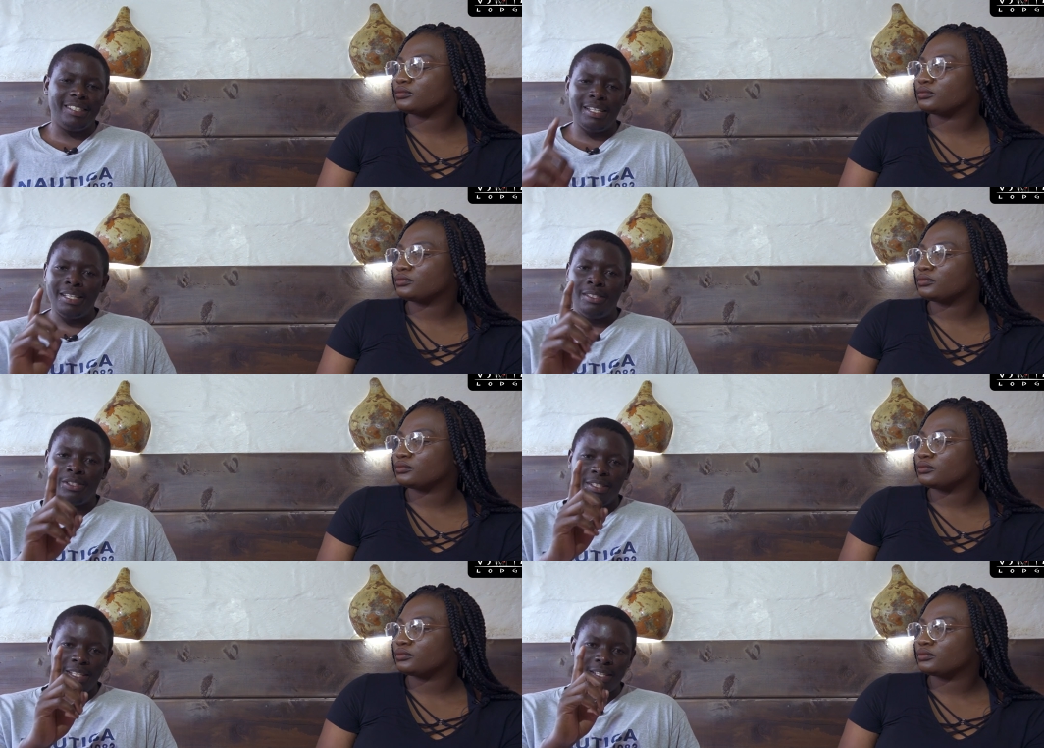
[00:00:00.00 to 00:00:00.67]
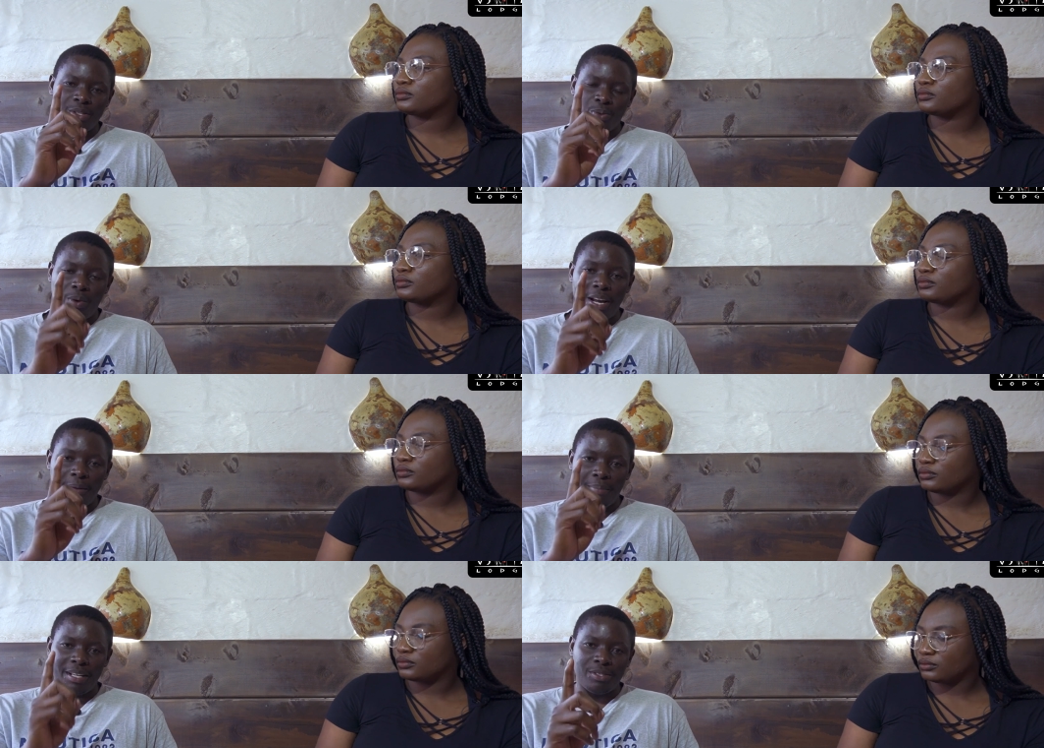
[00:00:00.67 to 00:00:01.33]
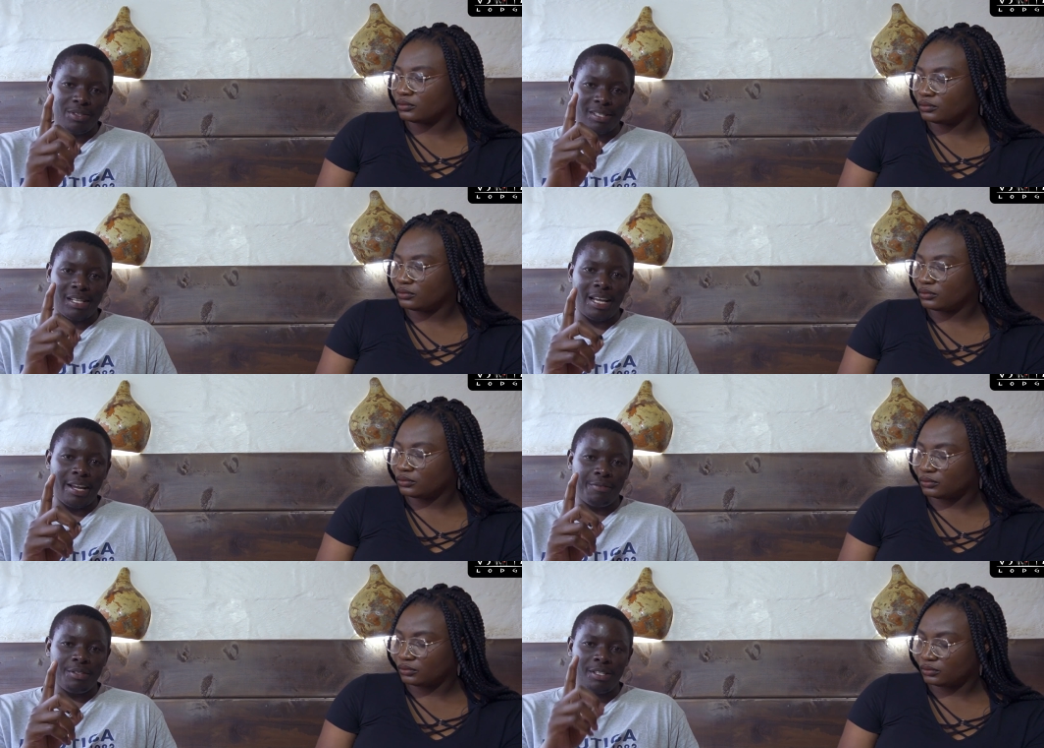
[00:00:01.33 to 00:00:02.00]
Speaker 1: change just one person's
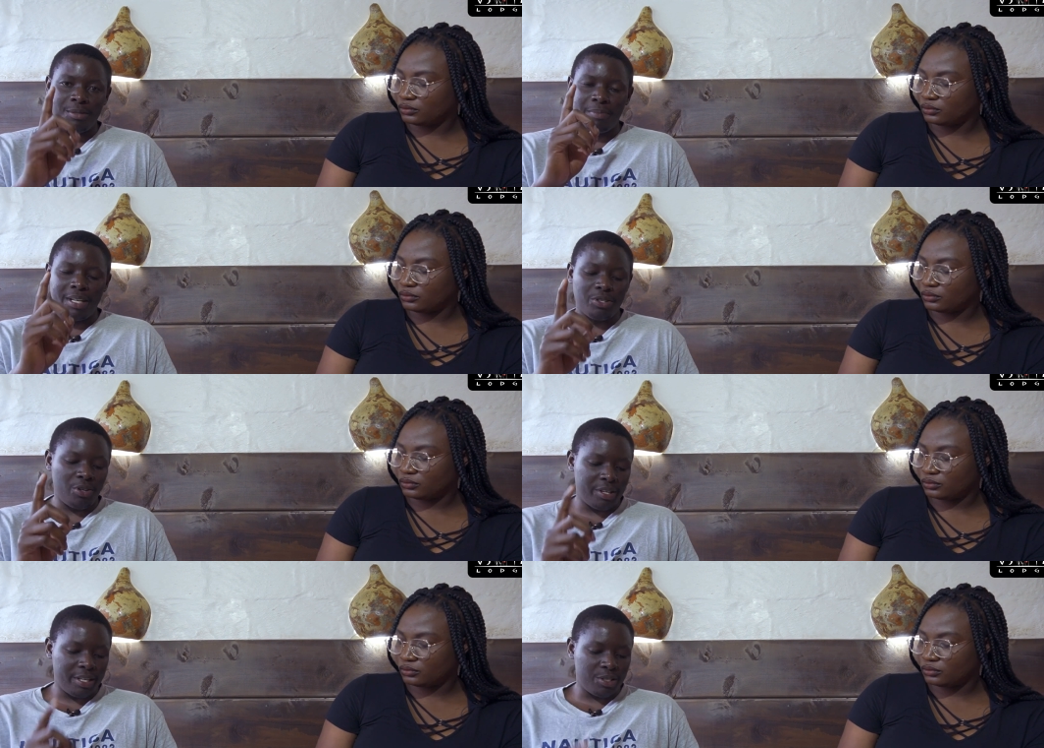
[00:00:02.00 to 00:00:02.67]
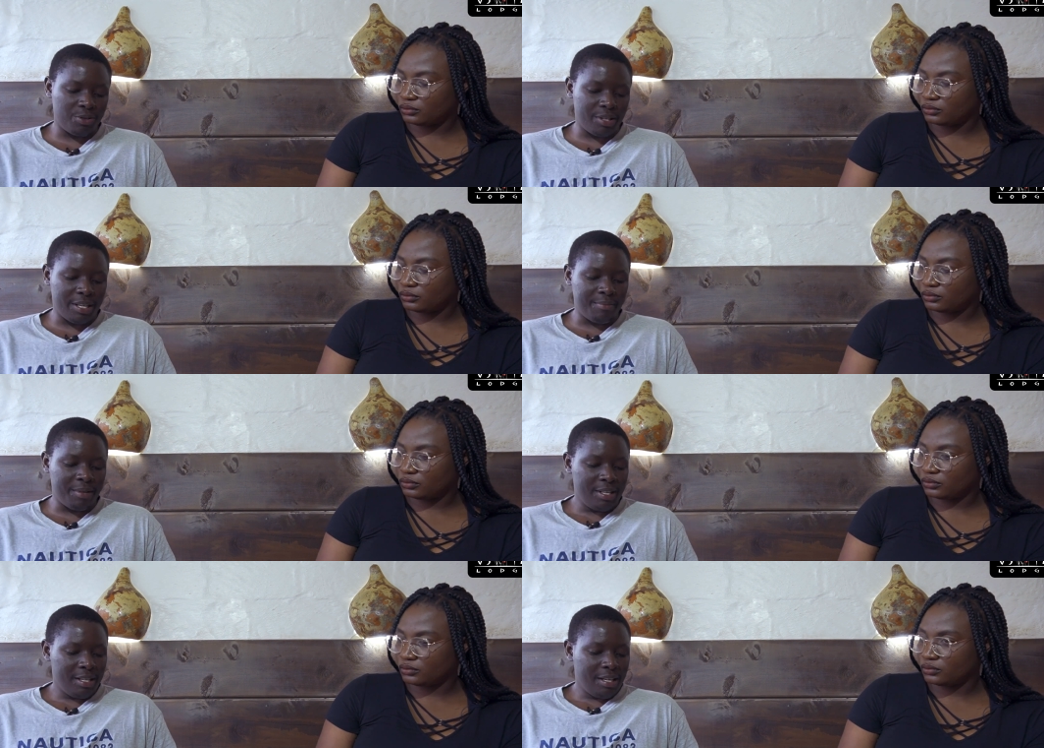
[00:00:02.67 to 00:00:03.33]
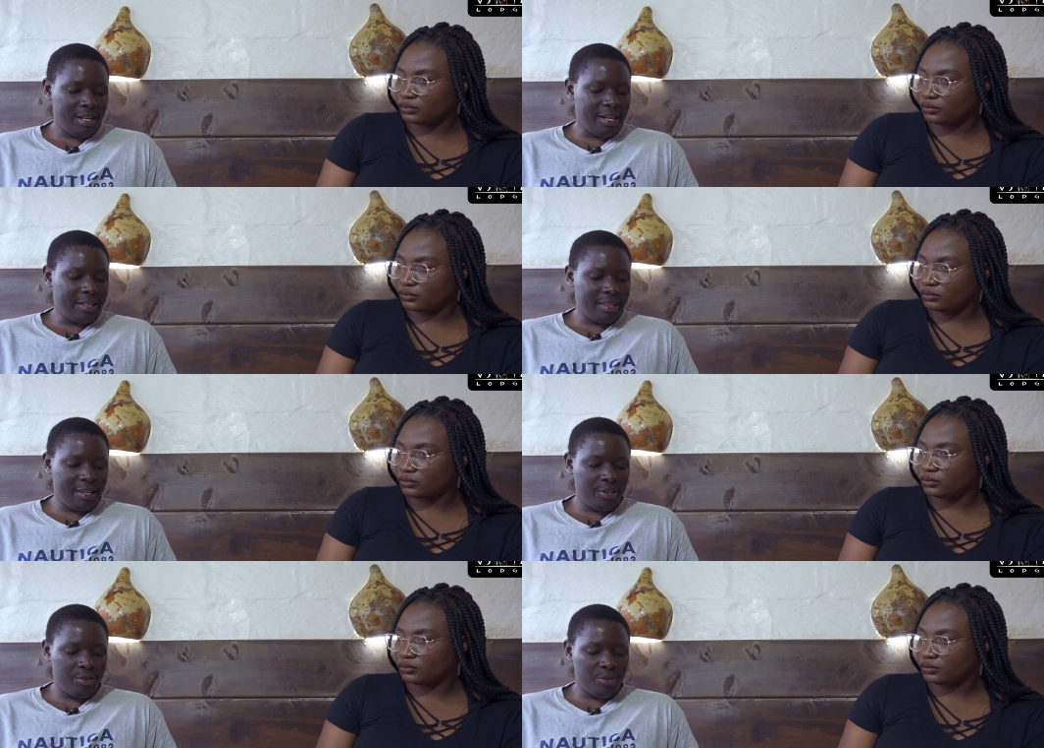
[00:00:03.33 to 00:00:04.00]
life just by talking to them. Uh,
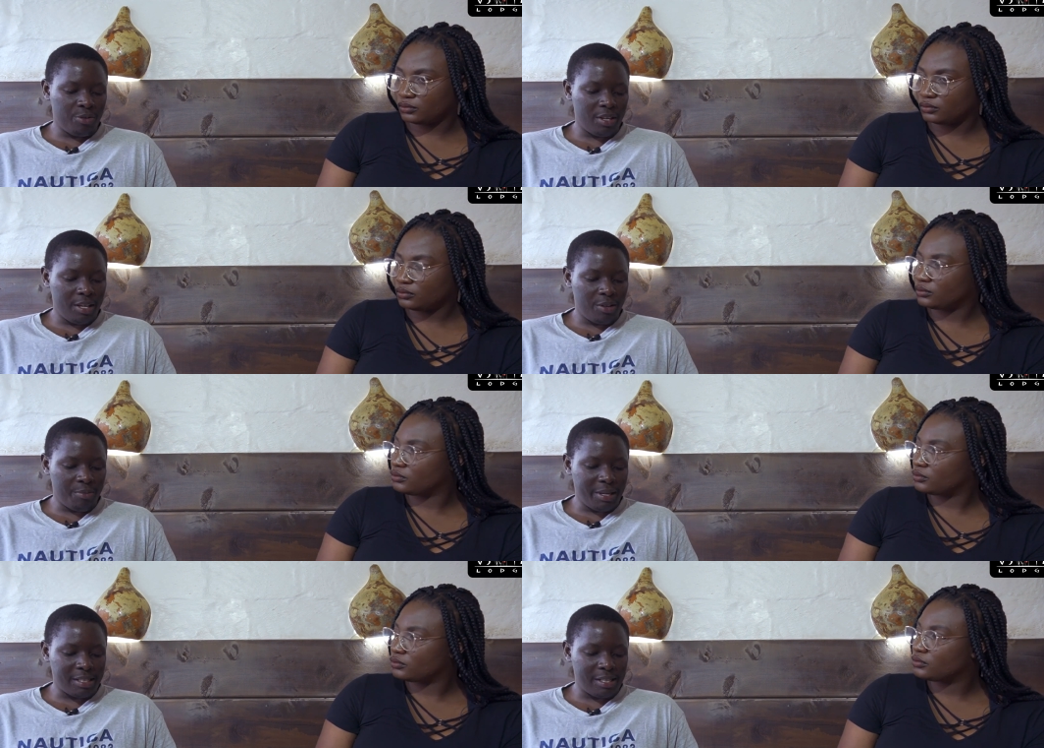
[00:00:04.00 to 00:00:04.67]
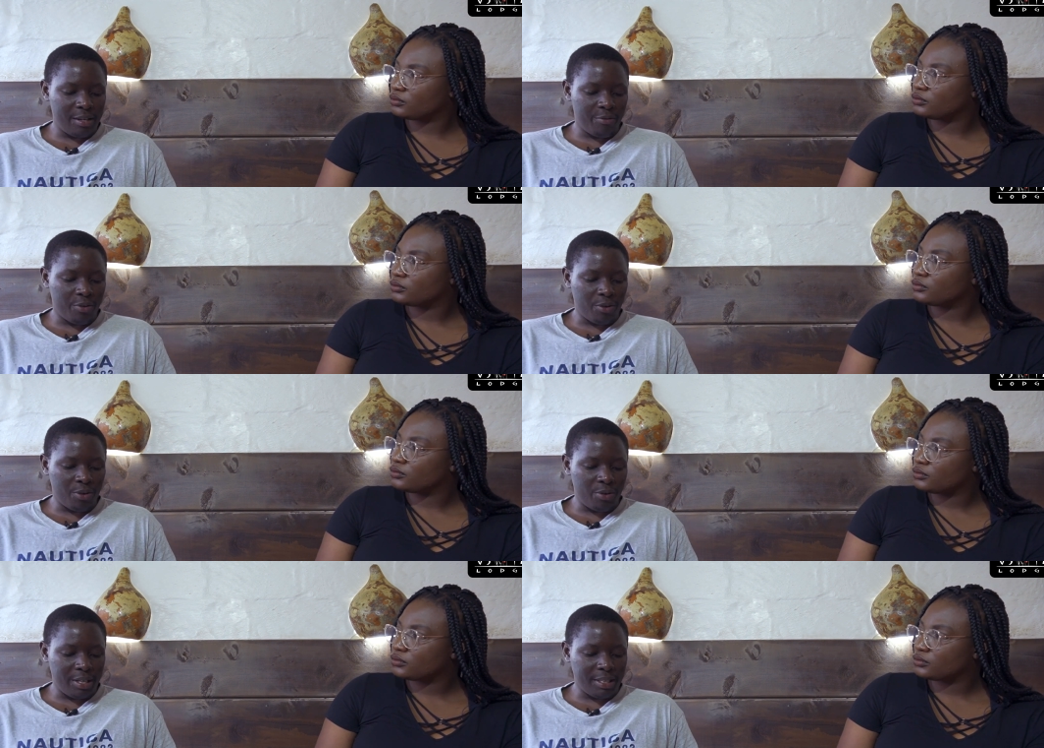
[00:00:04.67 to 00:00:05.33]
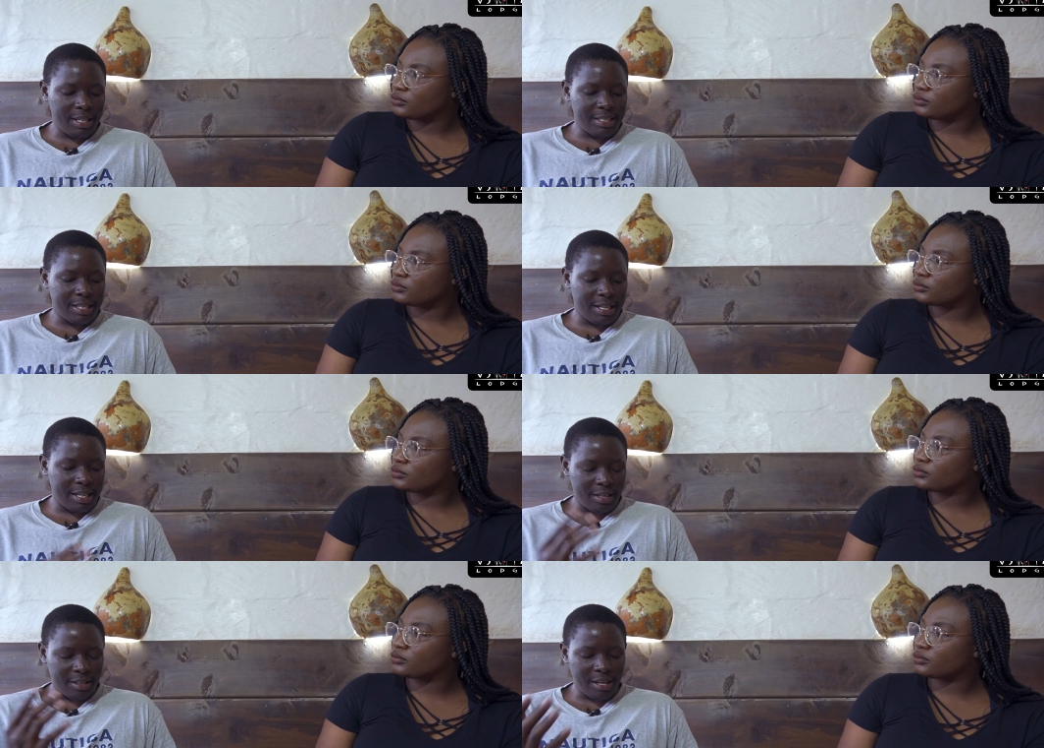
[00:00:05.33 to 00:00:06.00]
thank you, thank you, Maxine, for doing that,
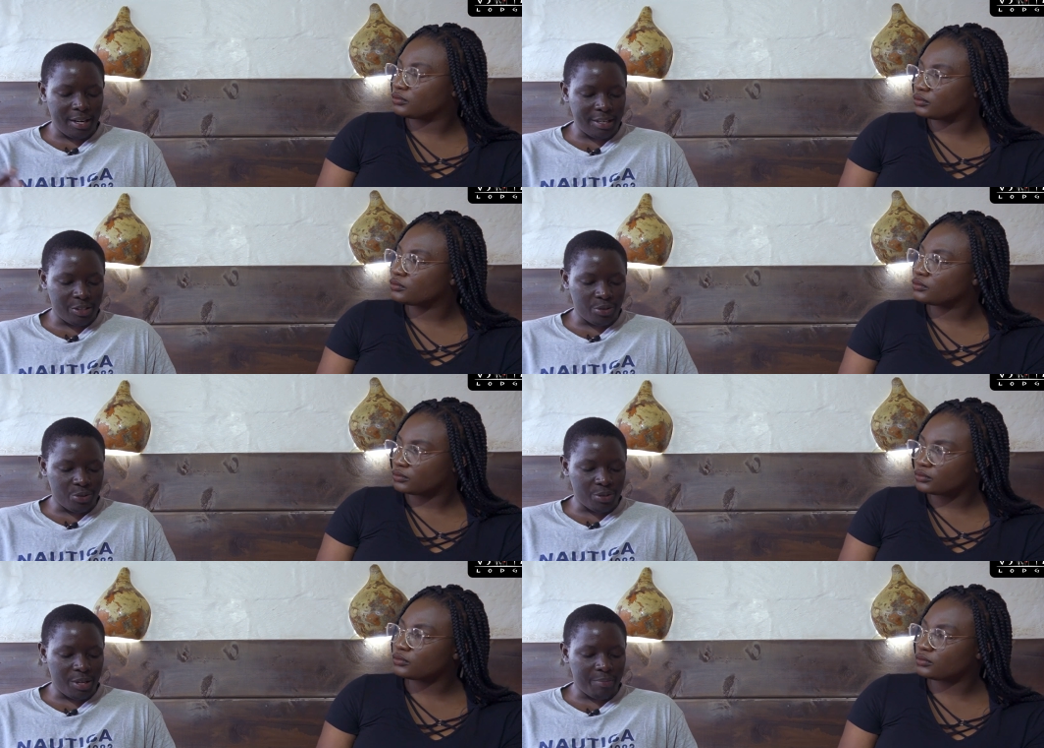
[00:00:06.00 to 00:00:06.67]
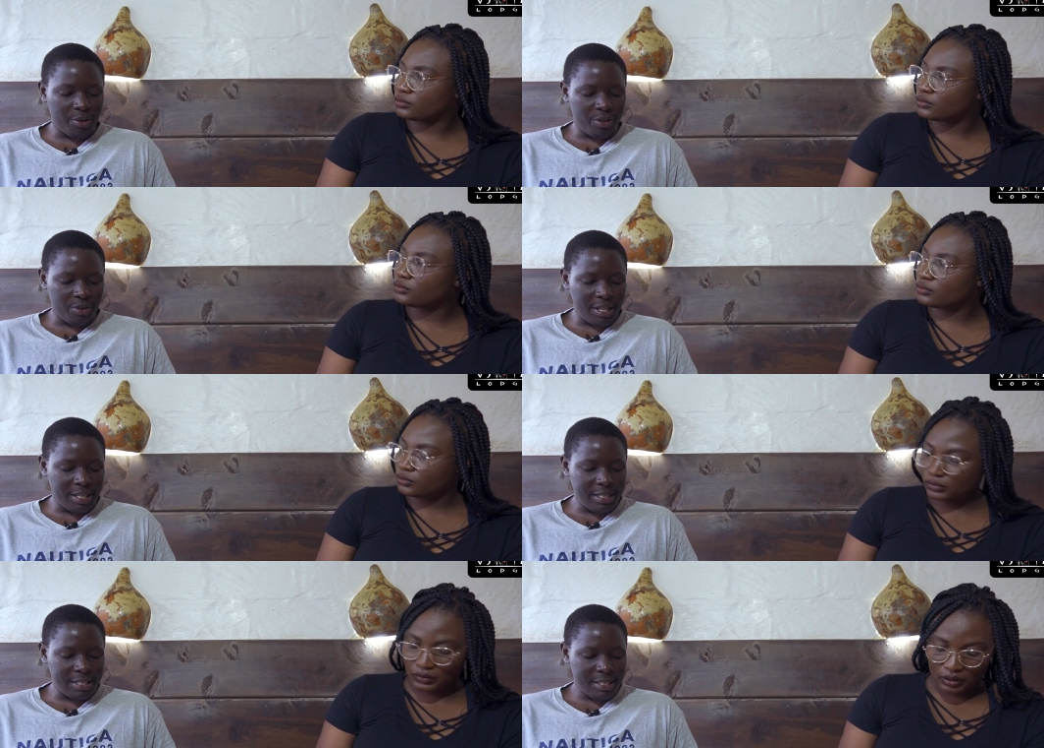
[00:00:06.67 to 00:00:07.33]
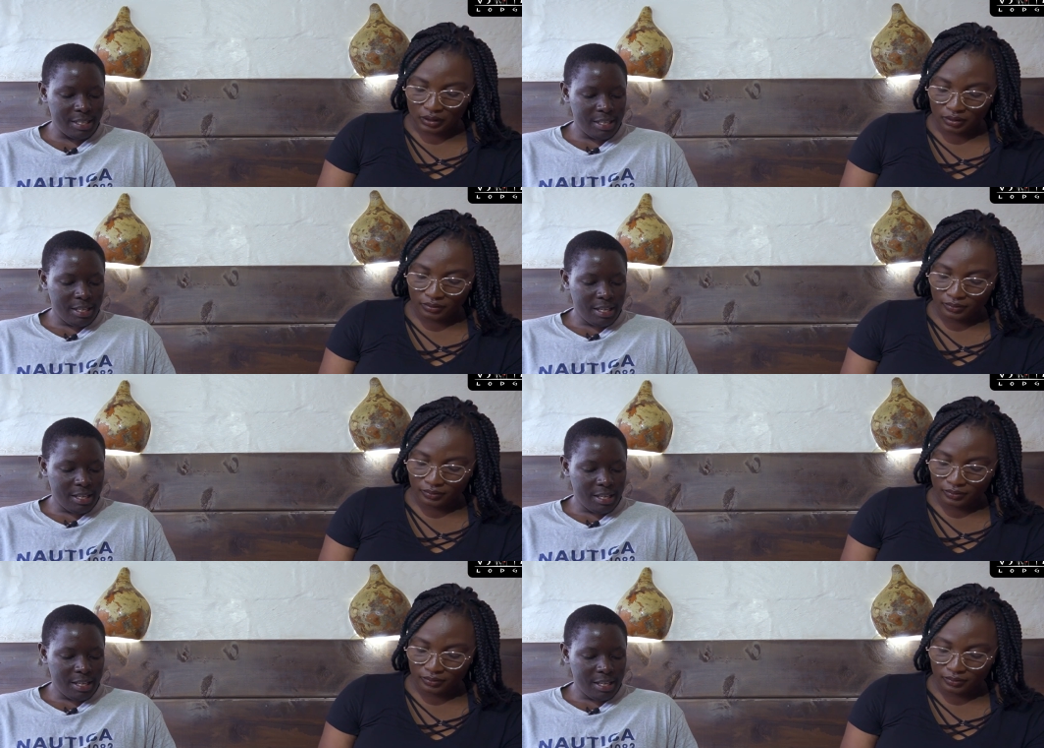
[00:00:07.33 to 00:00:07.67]
and I encourage you to keep on doing it. Yeah.